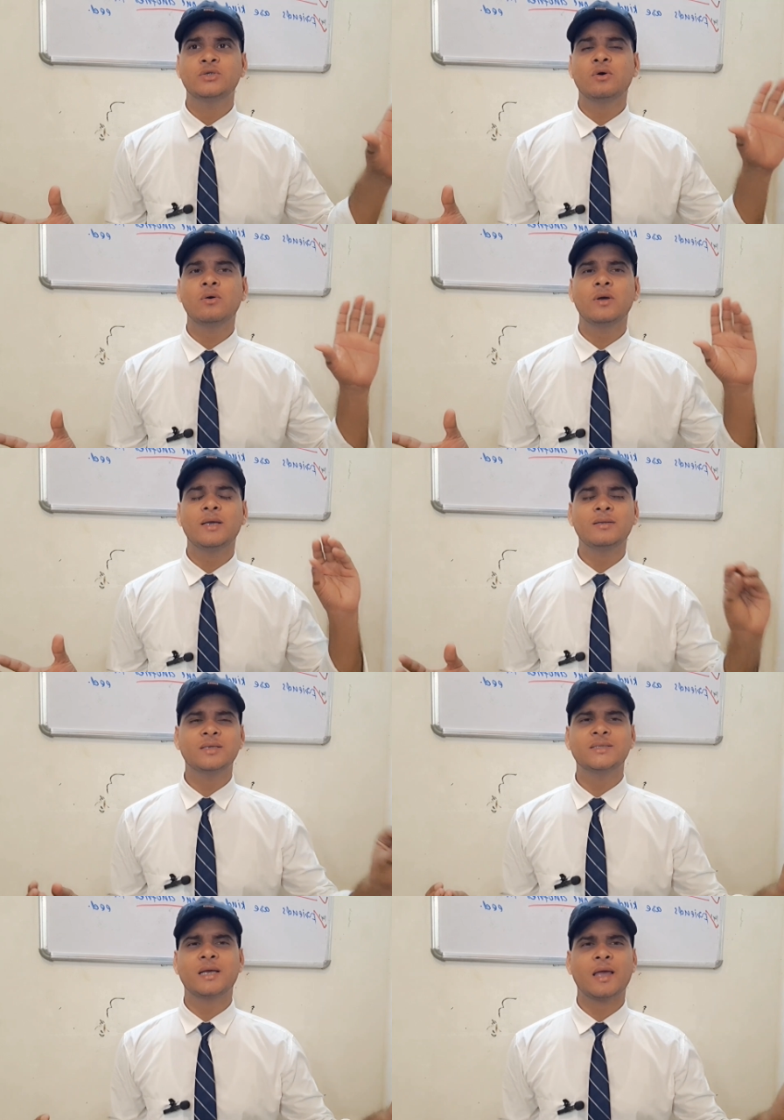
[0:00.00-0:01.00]
So in
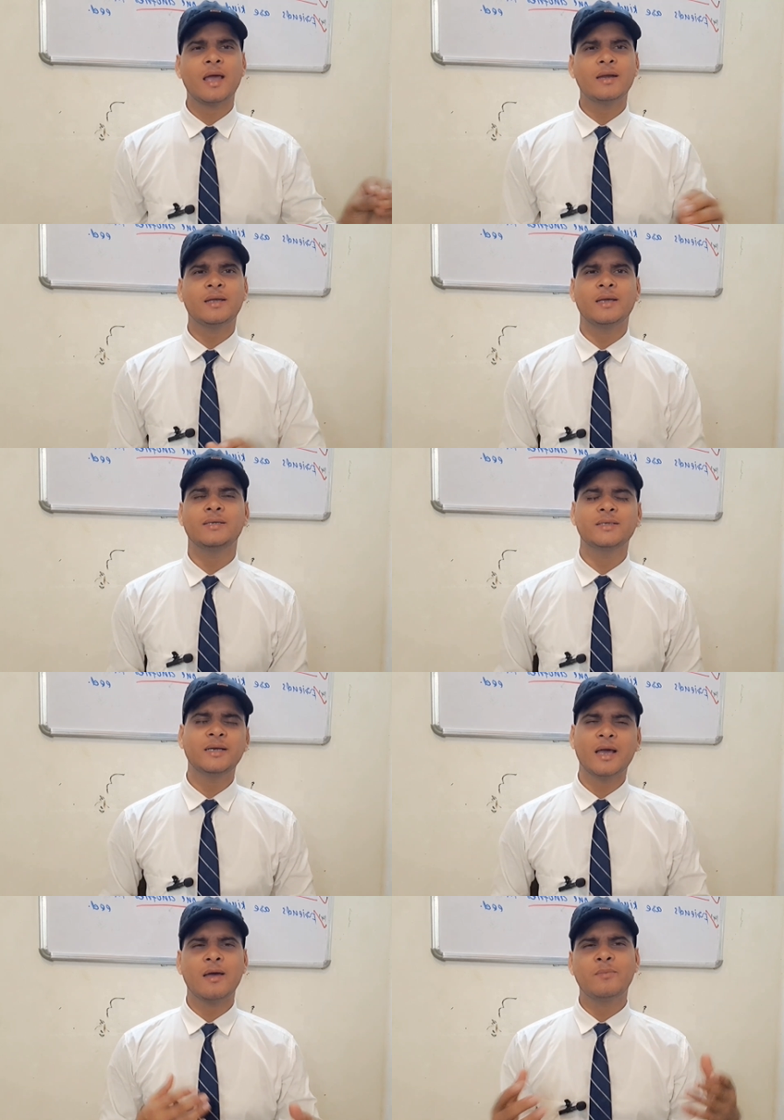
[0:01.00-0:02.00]
the second case,
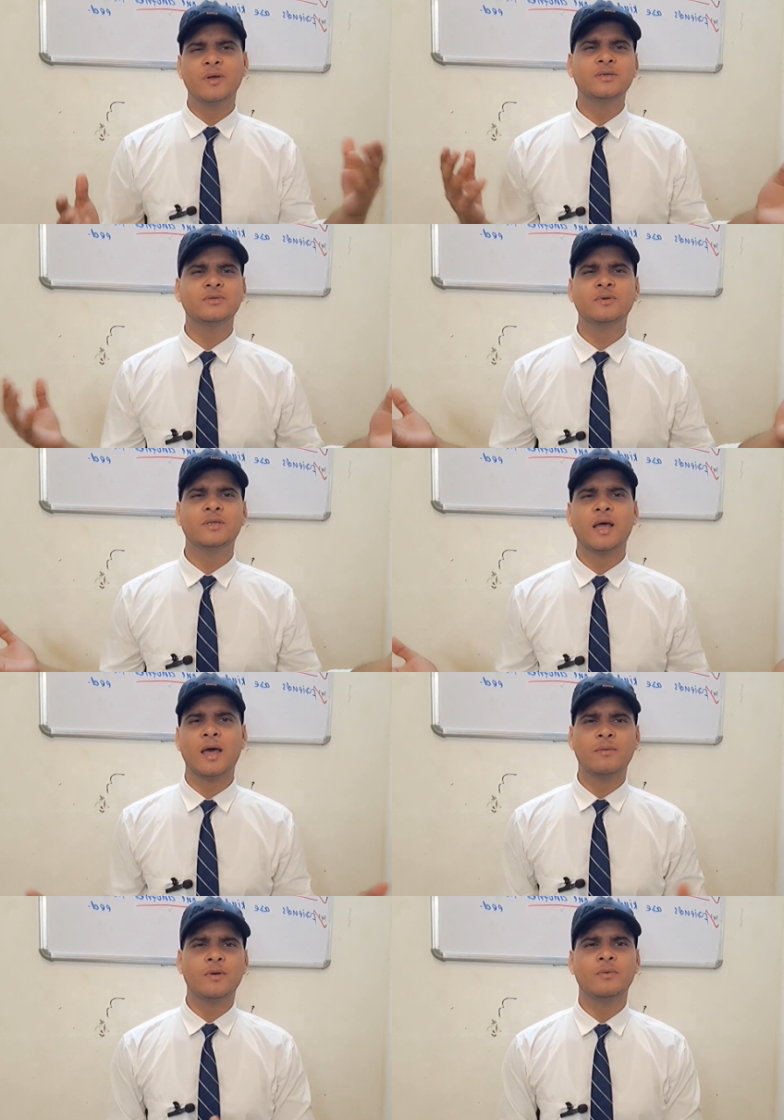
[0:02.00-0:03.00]
it happens with
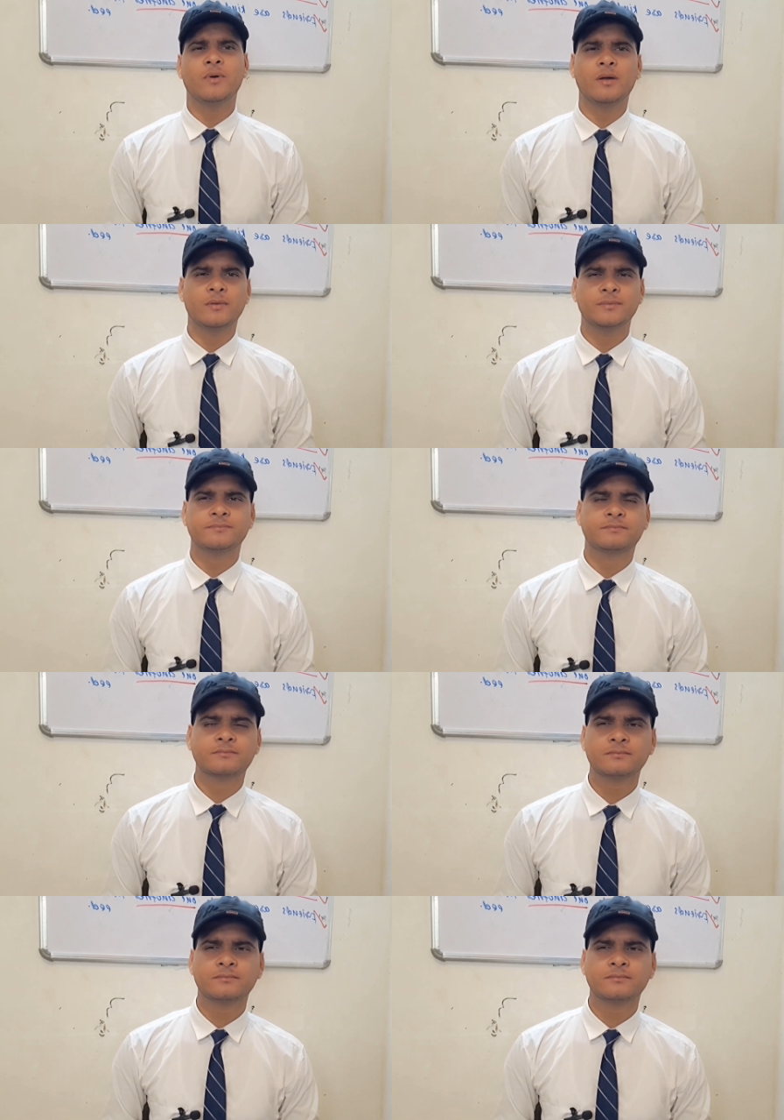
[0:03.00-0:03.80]
everyone.